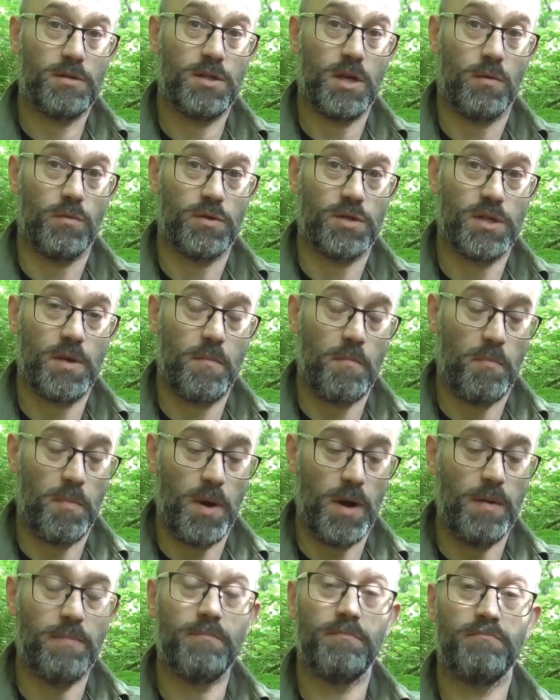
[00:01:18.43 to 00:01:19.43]
Sounds
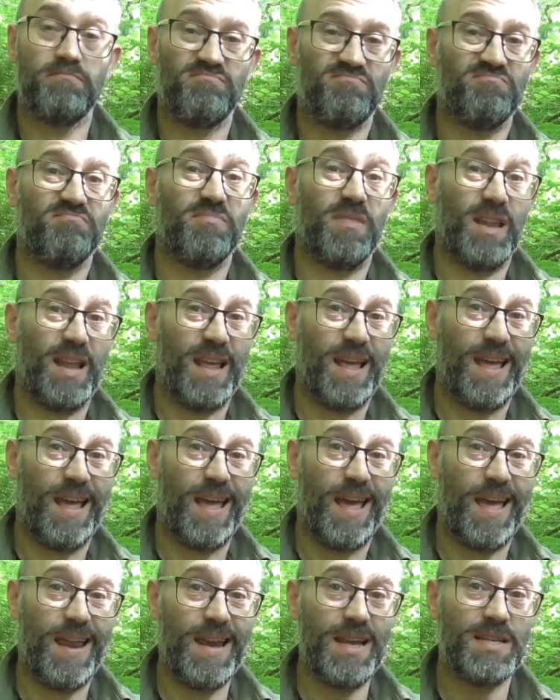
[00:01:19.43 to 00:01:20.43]
simple.
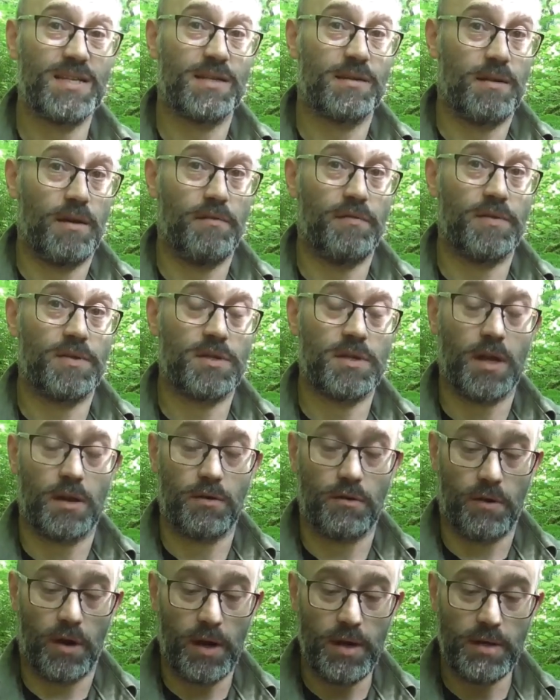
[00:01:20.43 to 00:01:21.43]
It is, if it's
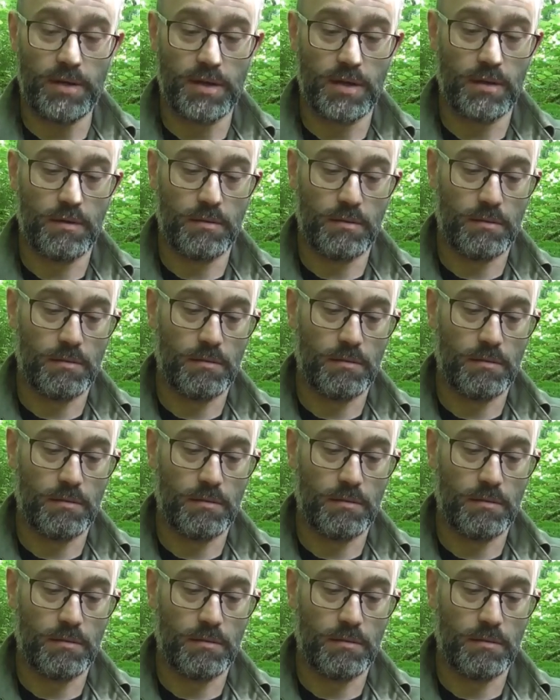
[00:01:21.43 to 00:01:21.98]
done right.